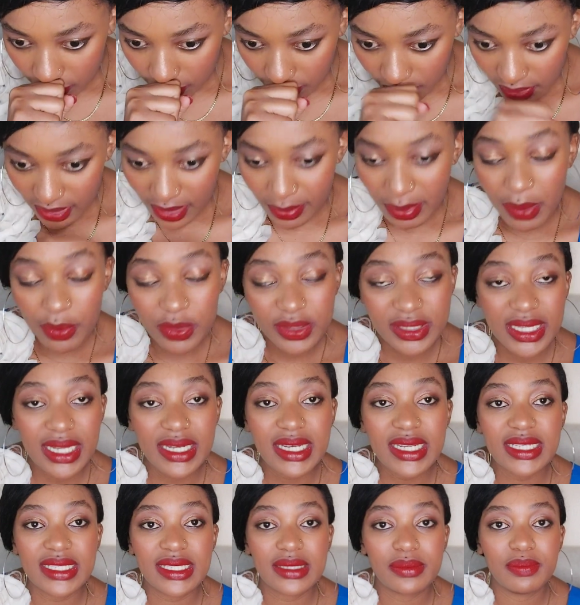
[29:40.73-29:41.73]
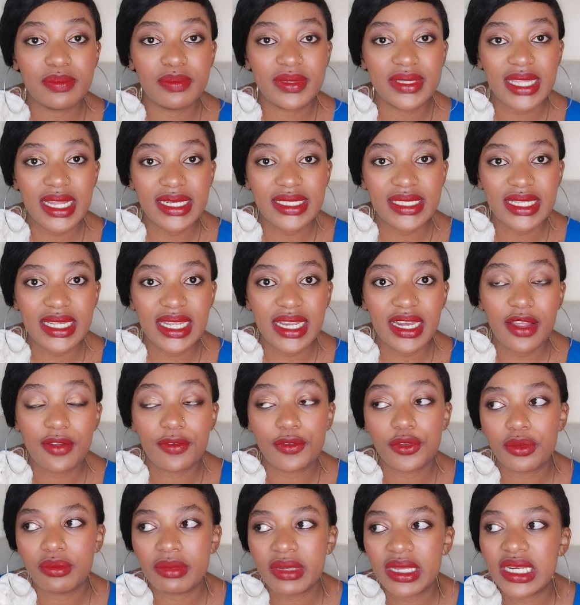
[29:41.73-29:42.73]
The Bible study is starting in a
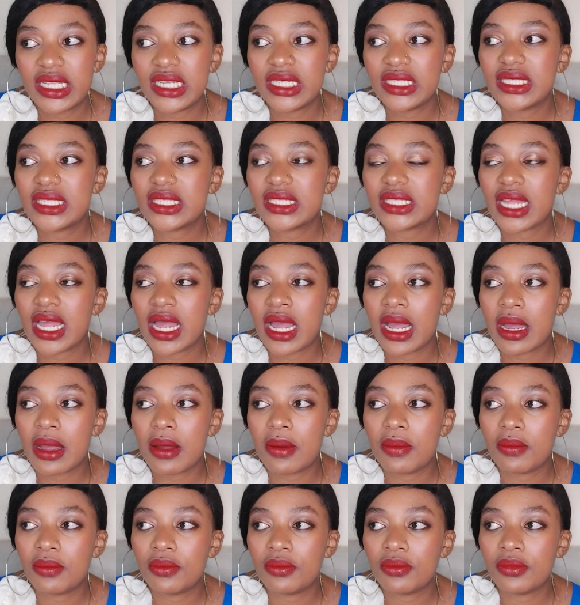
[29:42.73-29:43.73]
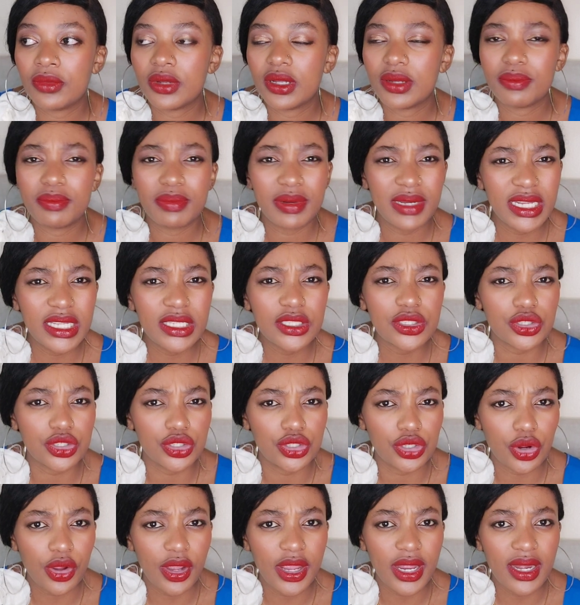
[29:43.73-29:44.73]
few minutes. Um, please
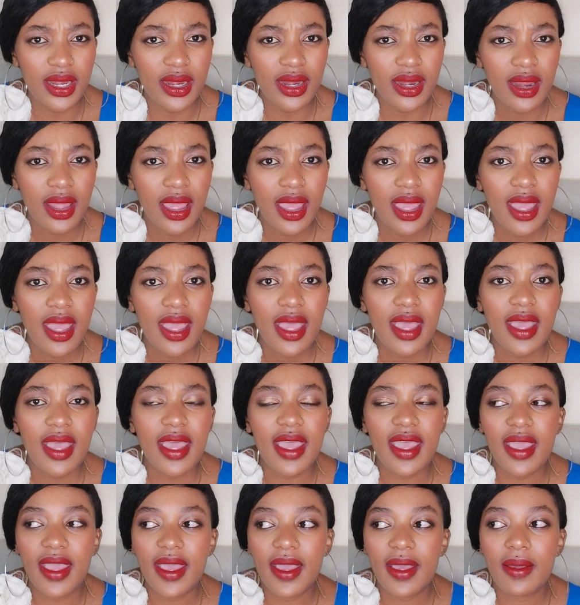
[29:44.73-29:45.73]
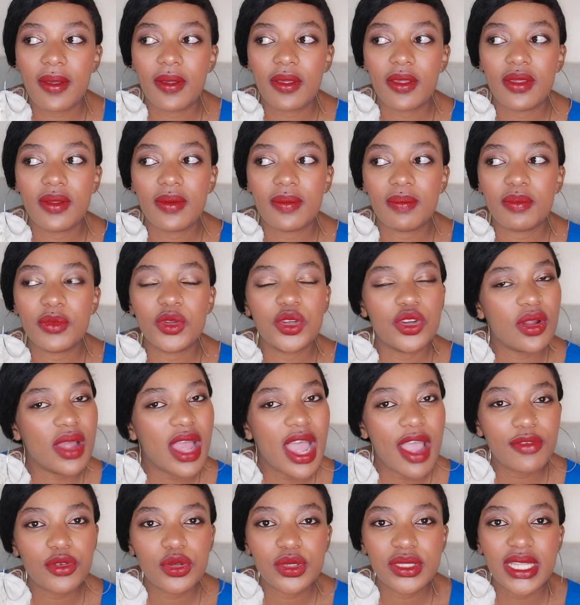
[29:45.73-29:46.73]
join. Uh, you don't
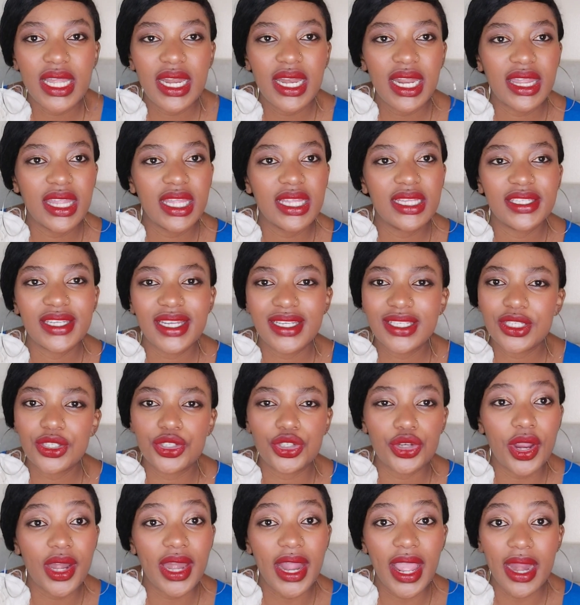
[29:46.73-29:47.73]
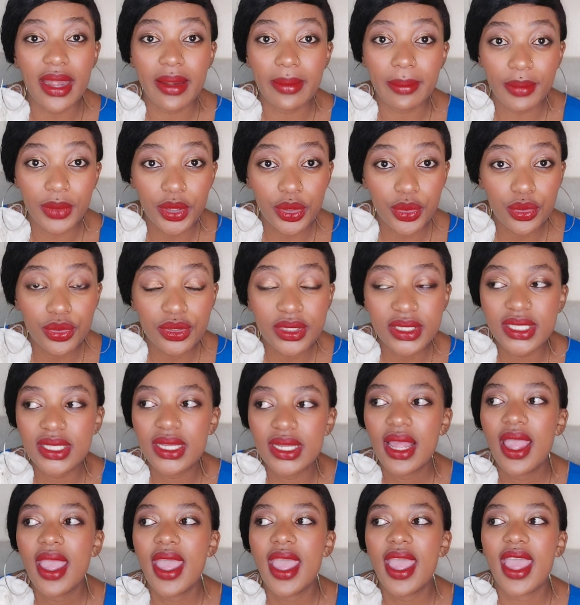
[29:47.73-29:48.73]
have to say anything. Just join and mute,
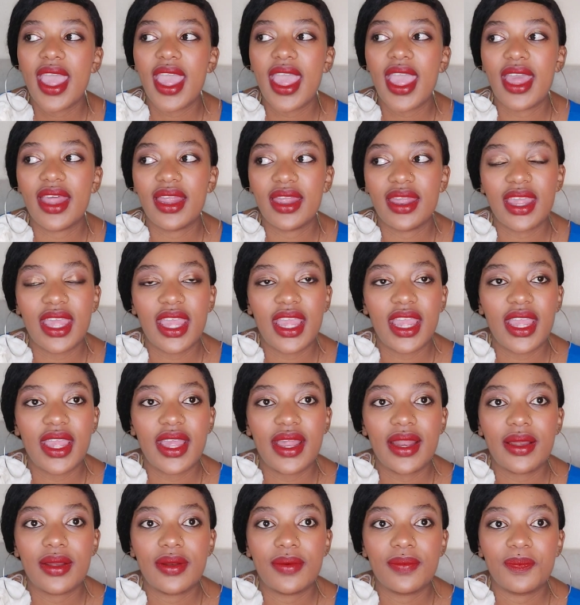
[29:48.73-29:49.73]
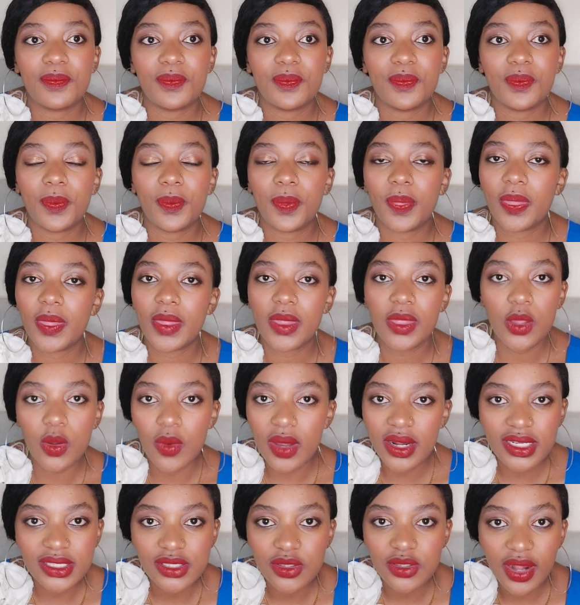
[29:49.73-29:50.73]
and then no one
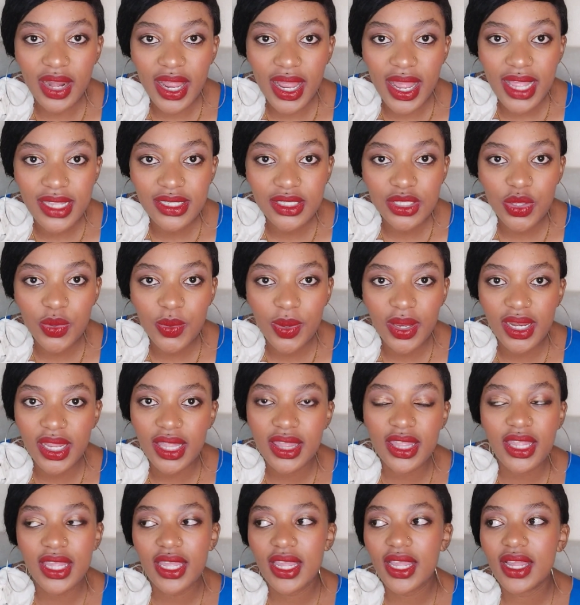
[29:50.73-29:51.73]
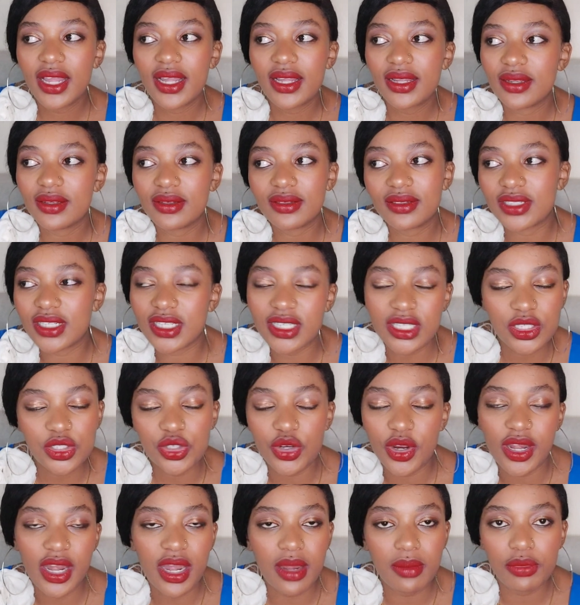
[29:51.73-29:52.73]
is gonna ask you anything just
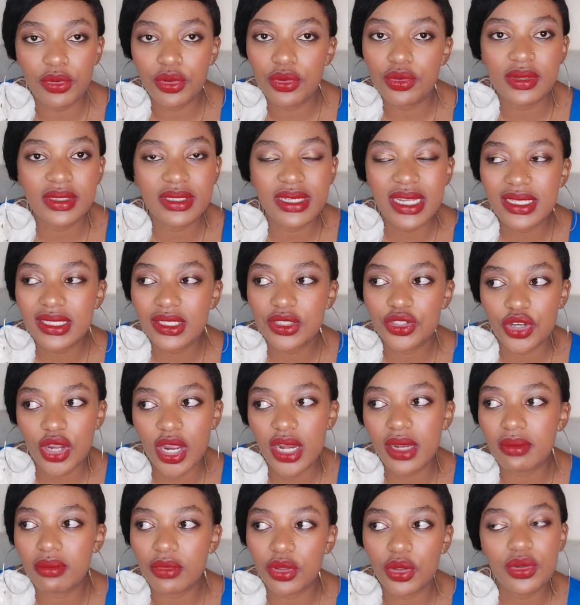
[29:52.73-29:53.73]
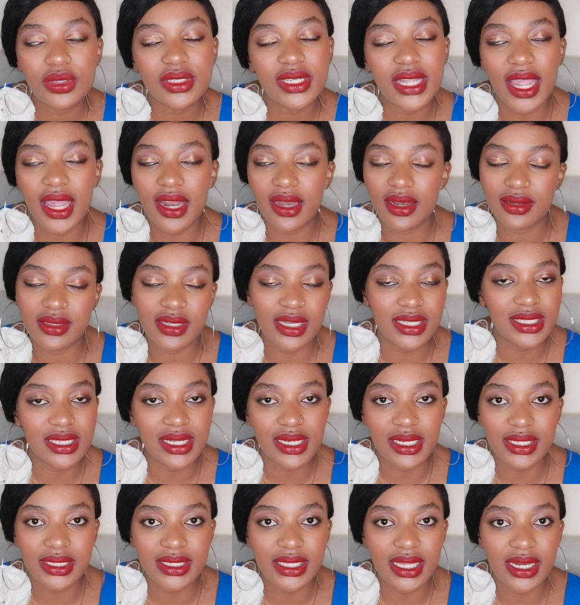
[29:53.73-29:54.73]
join and mute just join mute and just
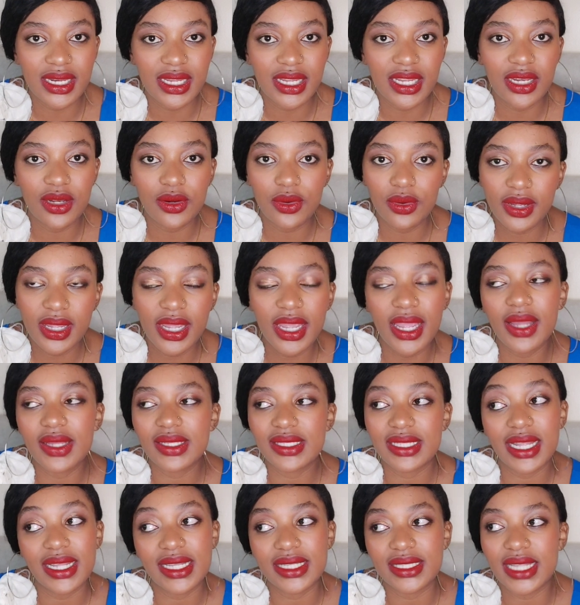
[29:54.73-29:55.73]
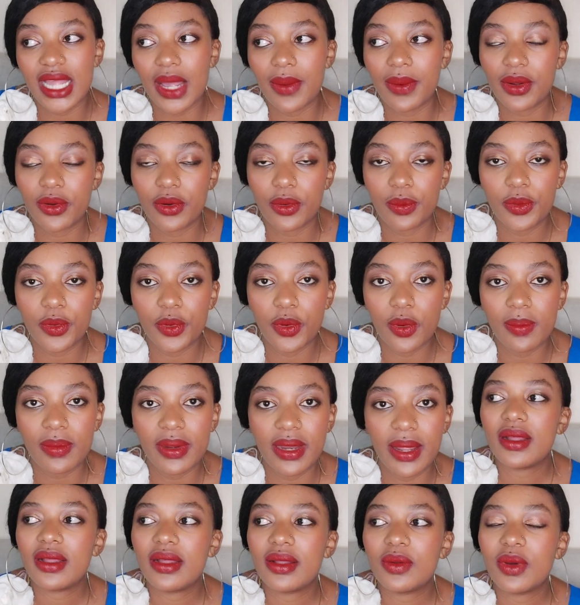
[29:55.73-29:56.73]
listen in okay i was like sawa no
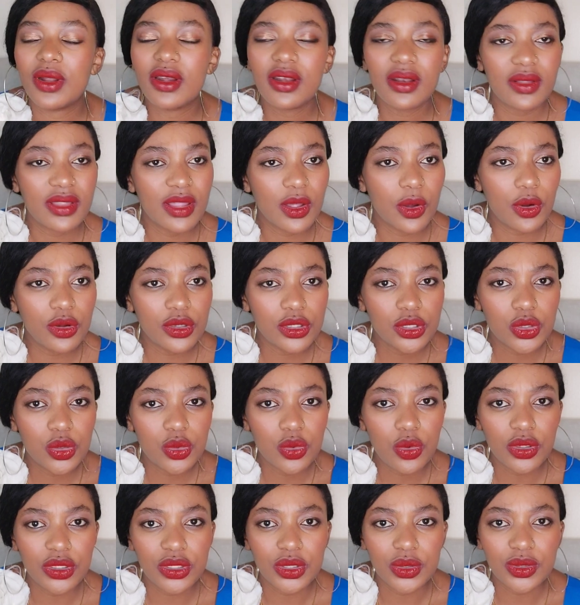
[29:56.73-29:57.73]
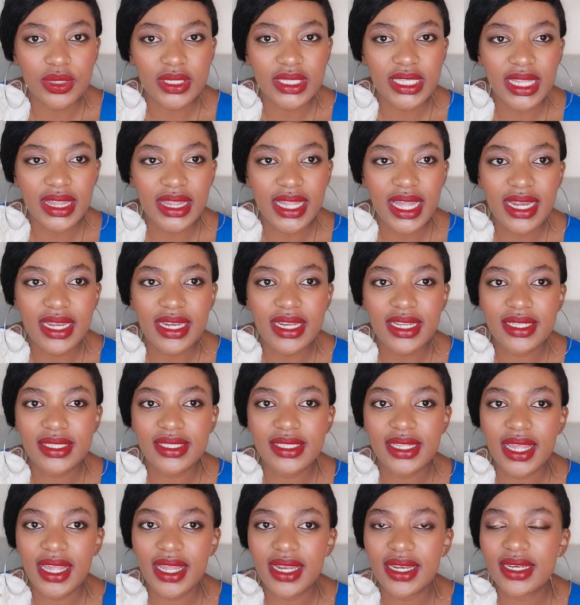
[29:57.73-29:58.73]
problem one the host who was hosting that day
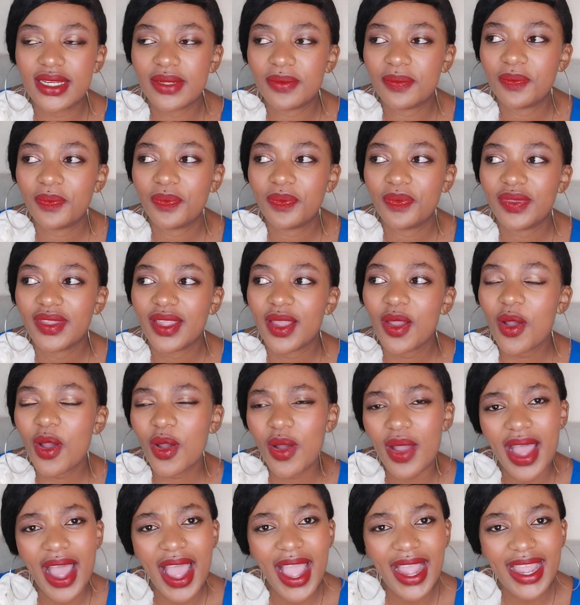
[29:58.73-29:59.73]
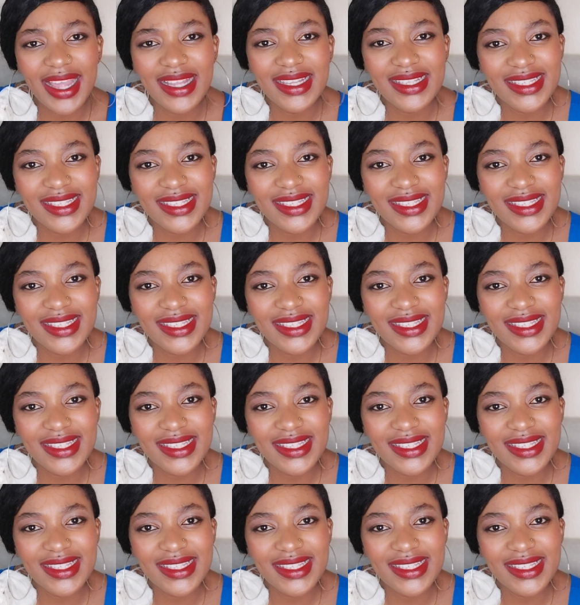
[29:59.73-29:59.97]
said oh i can